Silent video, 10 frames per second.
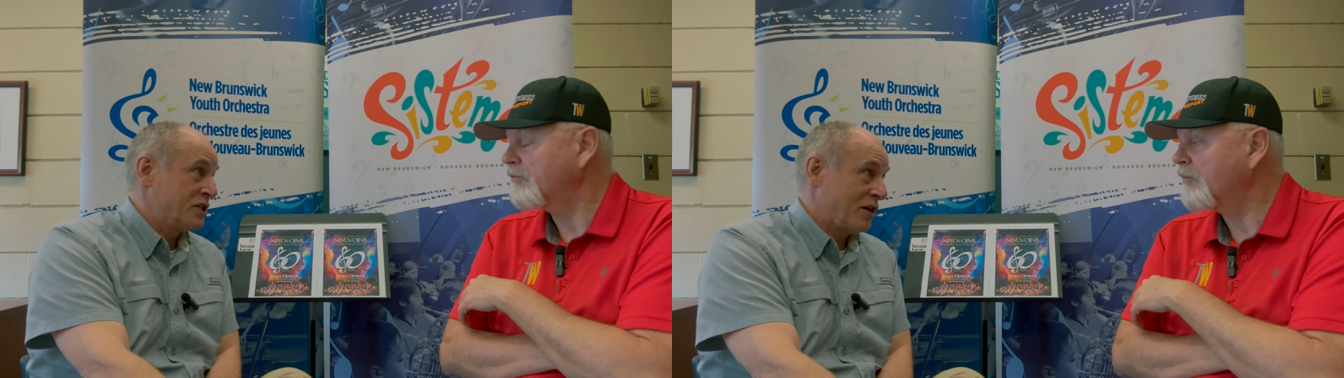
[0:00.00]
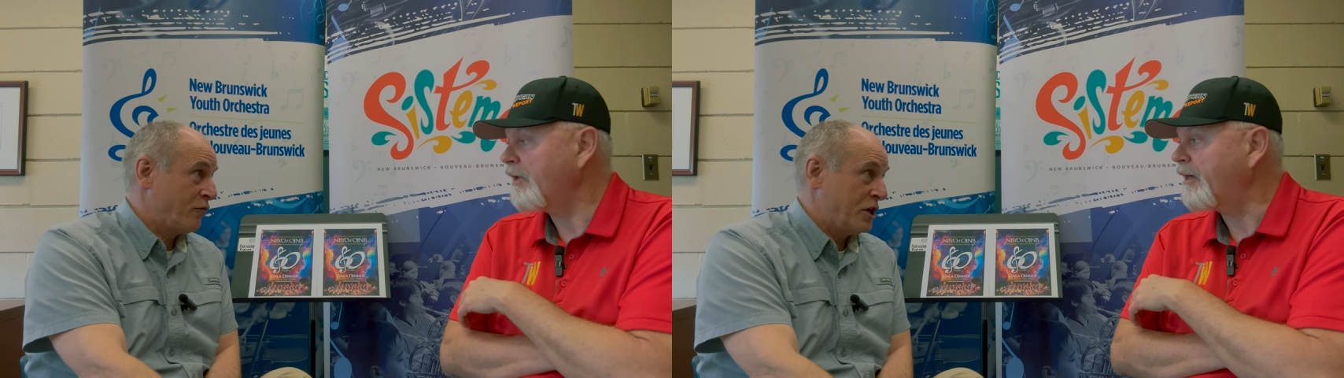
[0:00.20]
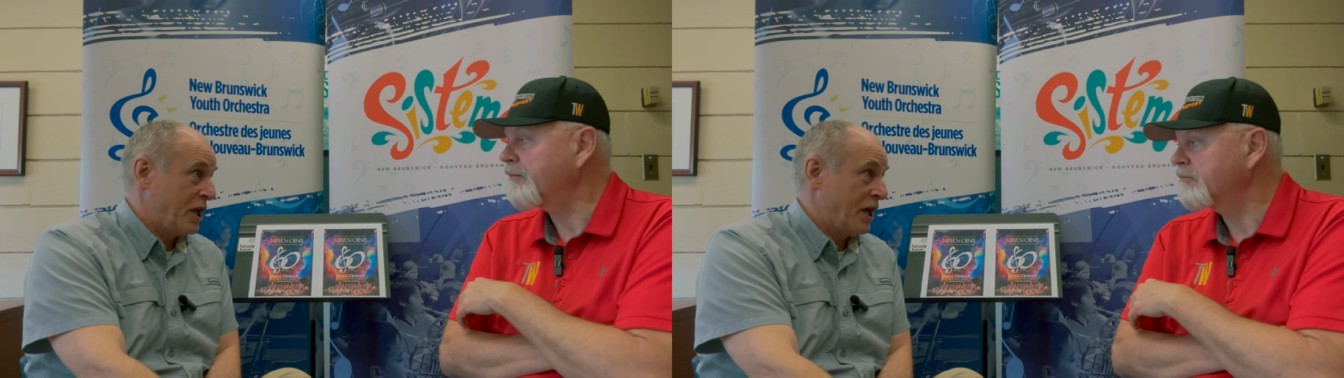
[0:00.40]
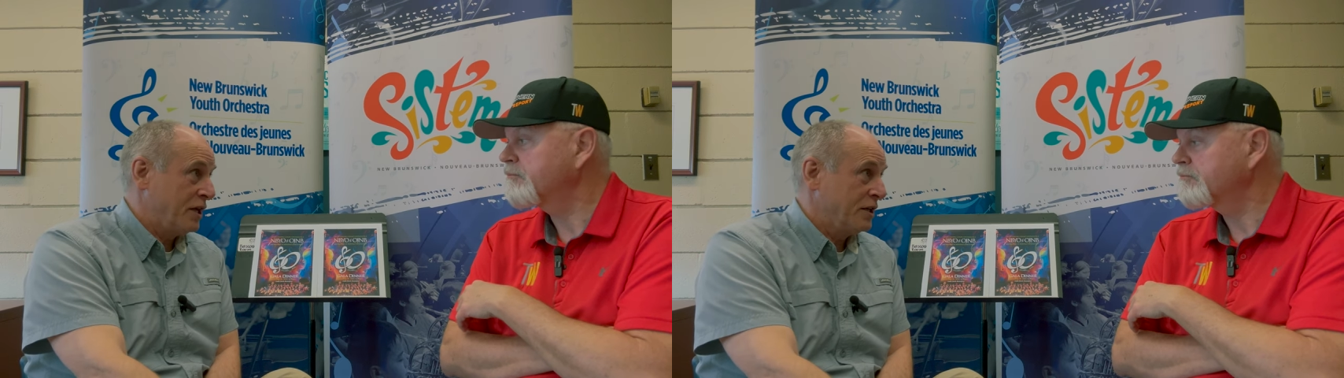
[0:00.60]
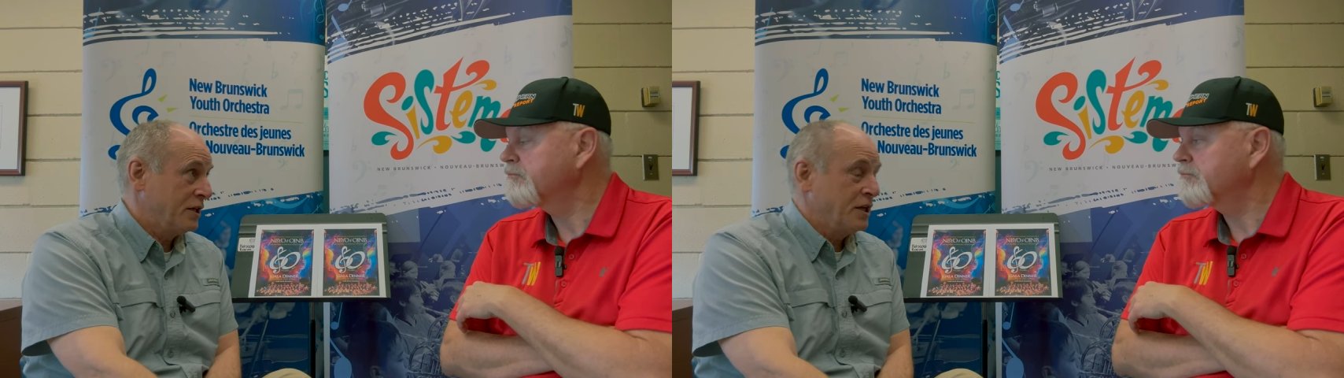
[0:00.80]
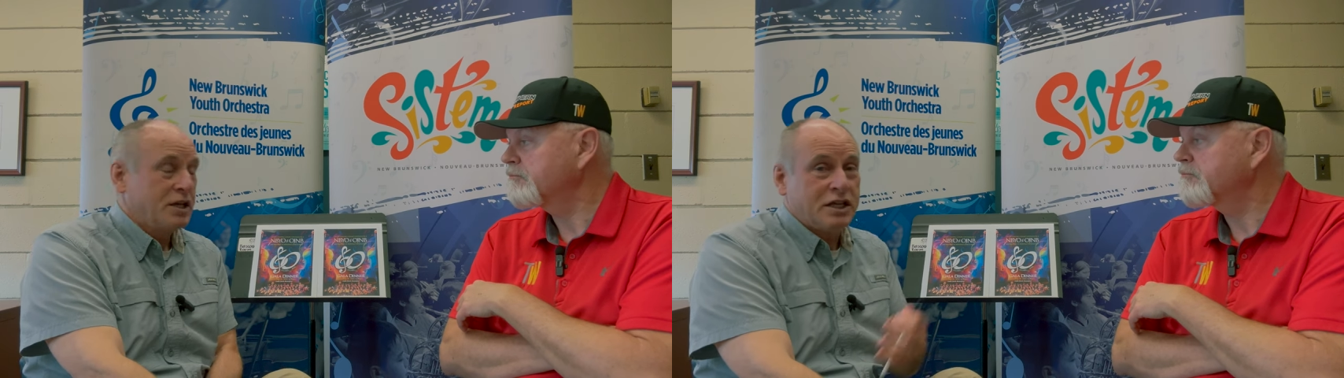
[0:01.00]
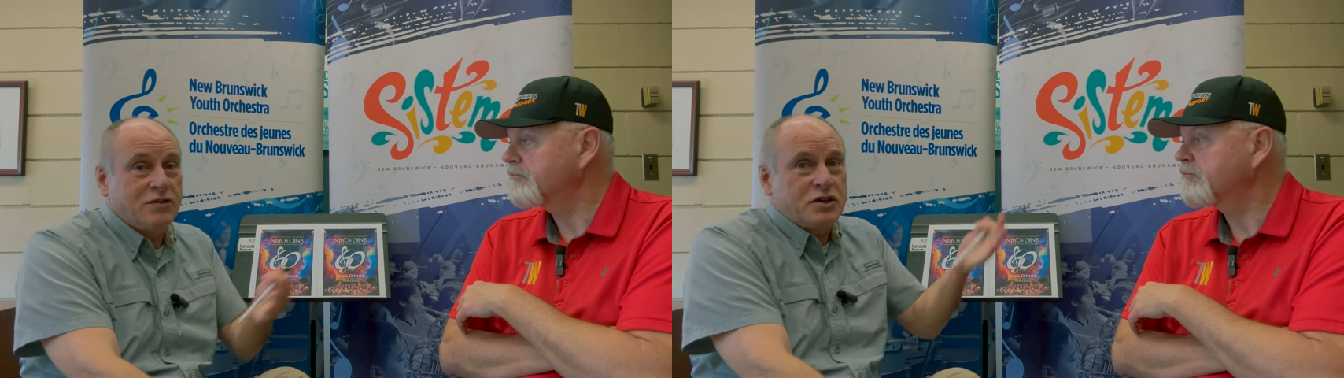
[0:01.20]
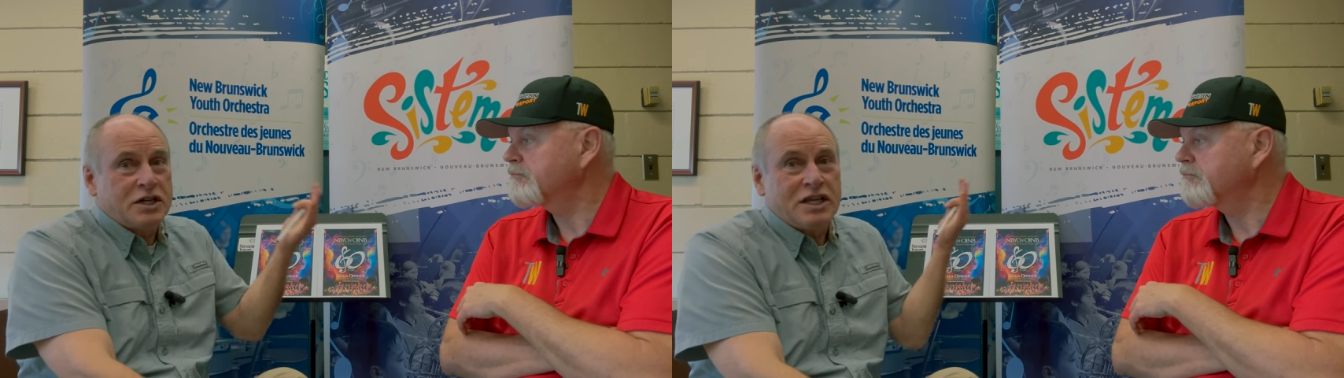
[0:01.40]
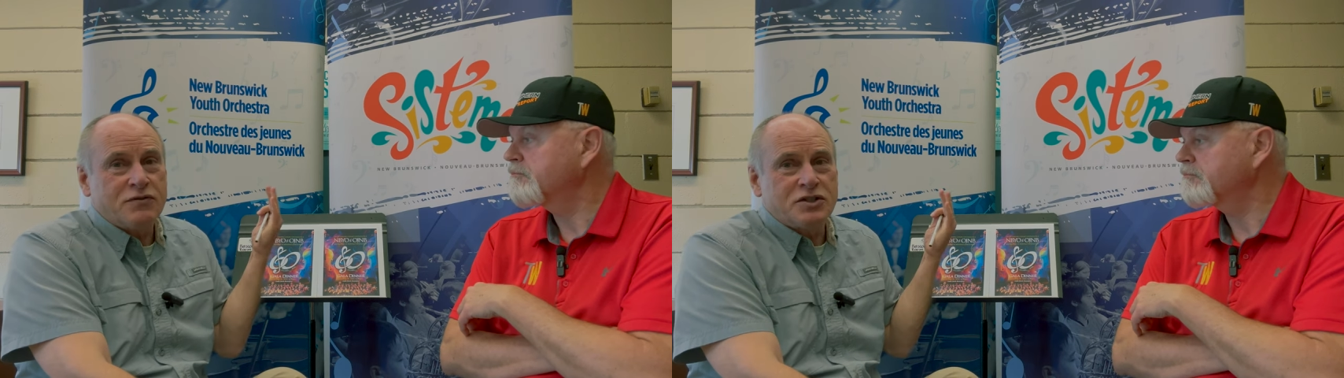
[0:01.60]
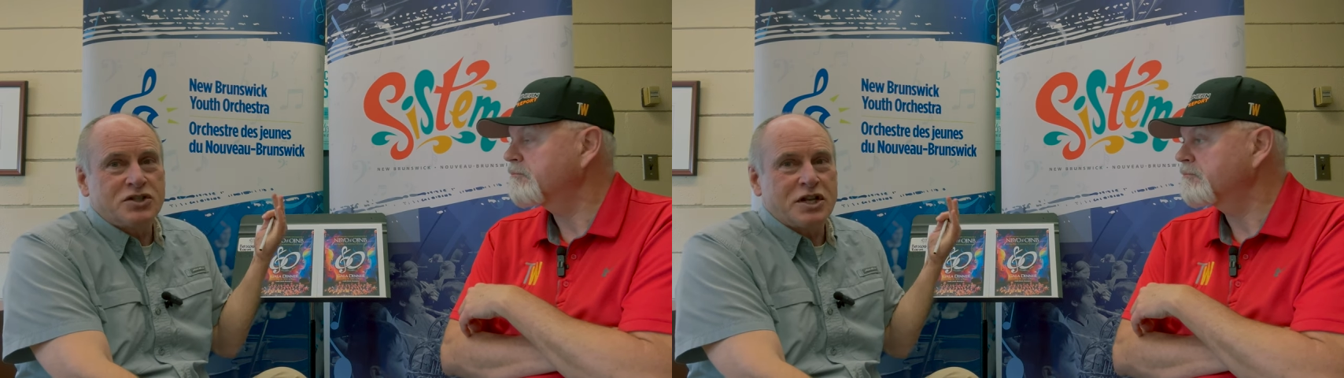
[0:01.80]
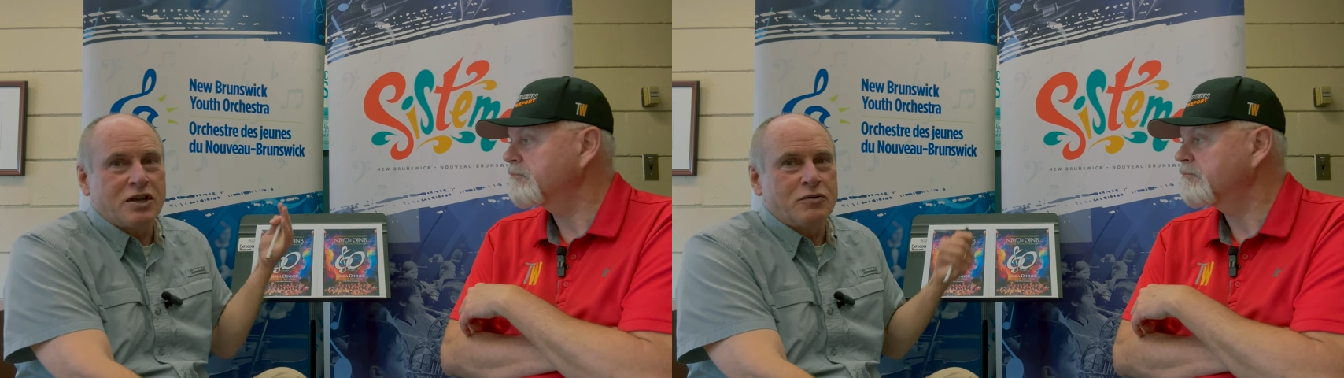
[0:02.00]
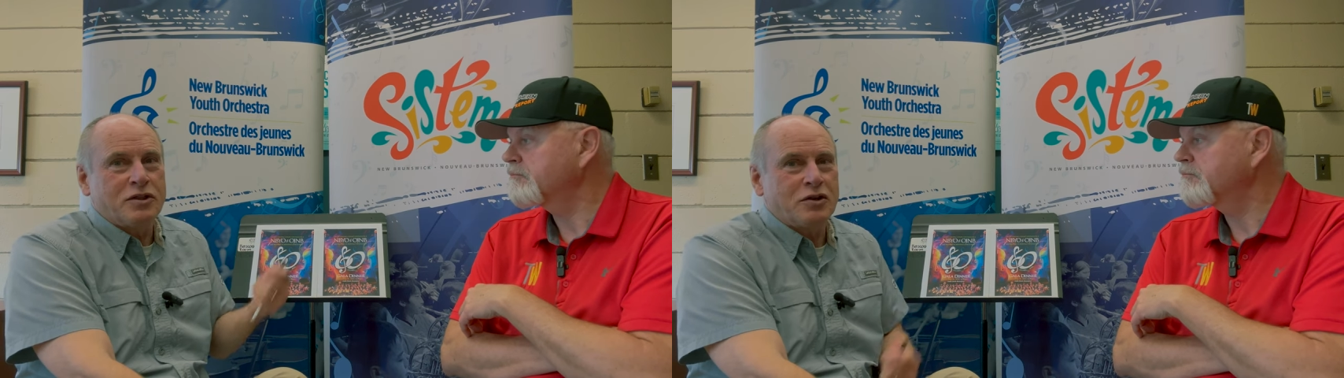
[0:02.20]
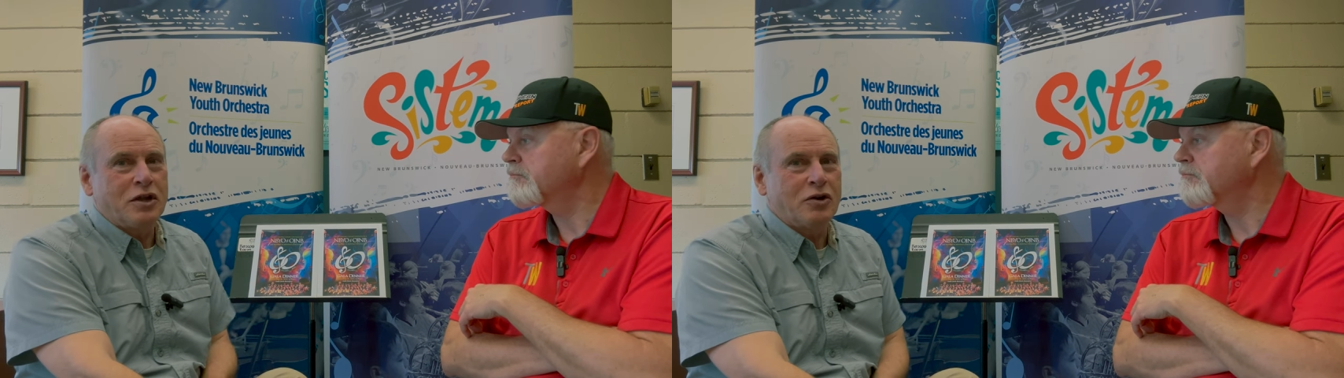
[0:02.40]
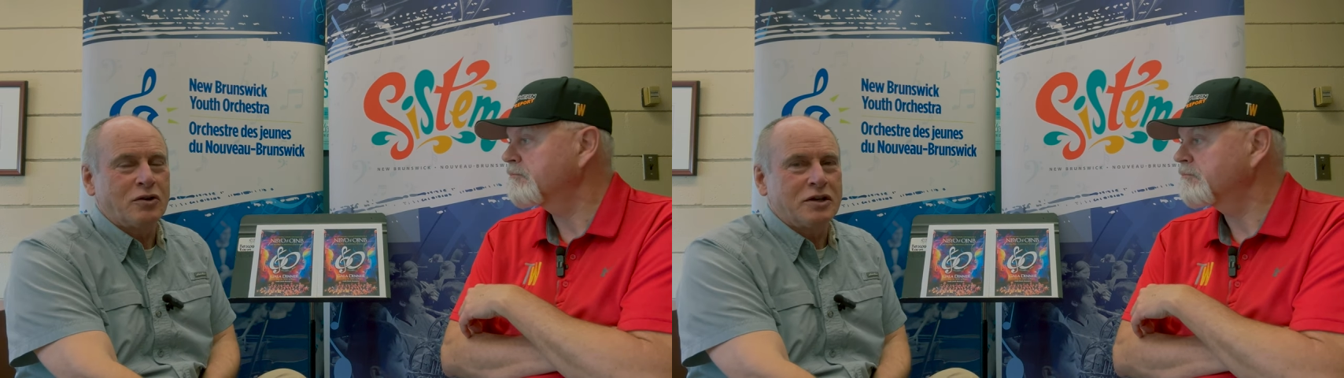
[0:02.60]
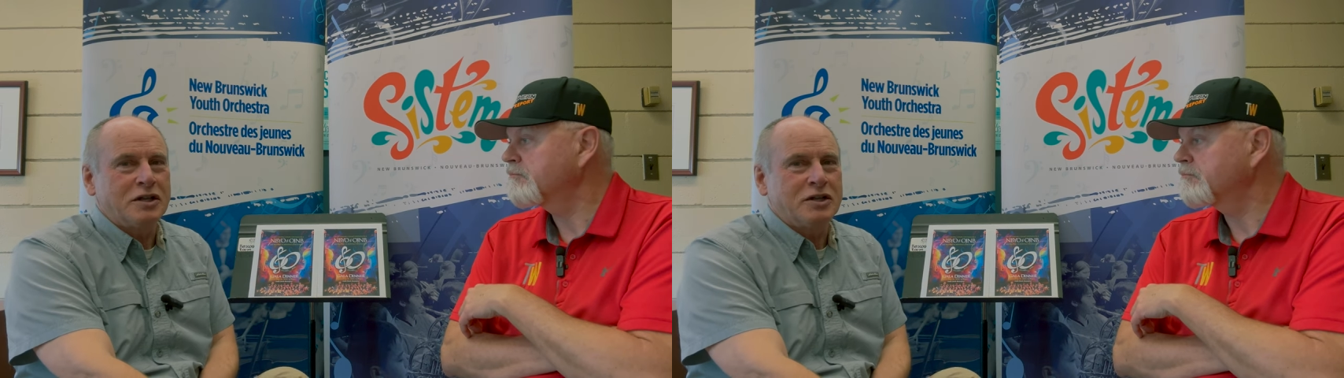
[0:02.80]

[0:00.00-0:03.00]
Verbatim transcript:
Speaker 1: us every yeah. day. Even even sitting with you here in,